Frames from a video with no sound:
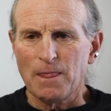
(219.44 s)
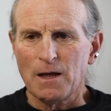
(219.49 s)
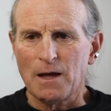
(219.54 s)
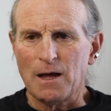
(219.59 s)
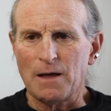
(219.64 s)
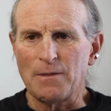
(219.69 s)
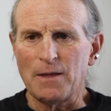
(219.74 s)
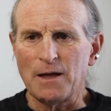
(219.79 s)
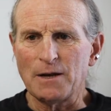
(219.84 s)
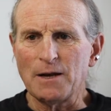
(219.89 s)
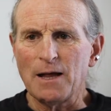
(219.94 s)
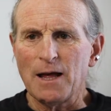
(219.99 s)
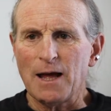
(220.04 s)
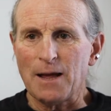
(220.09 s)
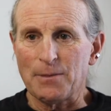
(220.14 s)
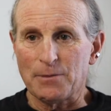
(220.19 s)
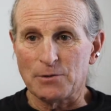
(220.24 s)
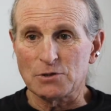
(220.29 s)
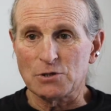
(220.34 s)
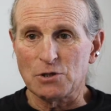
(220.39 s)
And then
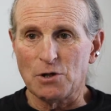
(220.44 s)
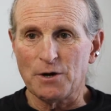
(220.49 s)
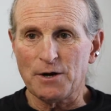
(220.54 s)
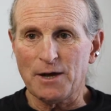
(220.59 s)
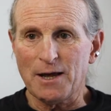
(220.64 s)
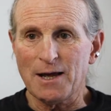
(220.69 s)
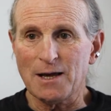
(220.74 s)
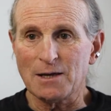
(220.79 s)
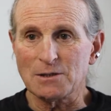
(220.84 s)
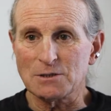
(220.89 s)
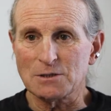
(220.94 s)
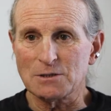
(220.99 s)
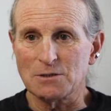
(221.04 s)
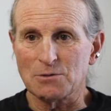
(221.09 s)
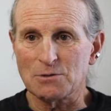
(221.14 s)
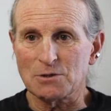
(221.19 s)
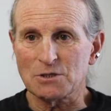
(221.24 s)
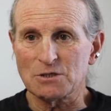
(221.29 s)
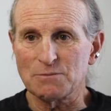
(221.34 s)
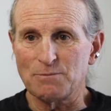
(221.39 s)
at the slaughterhouse, they're
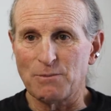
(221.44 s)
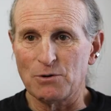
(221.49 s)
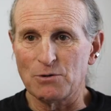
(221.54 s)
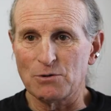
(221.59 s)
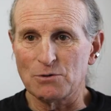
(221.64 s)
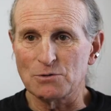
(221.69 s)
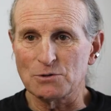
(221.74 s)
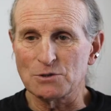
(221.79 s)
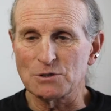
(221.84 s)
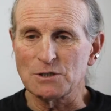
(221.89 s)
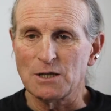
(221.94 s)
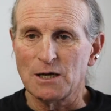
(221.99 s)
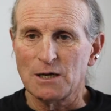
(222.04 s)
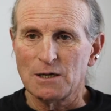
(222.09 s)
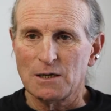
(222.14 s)
exposed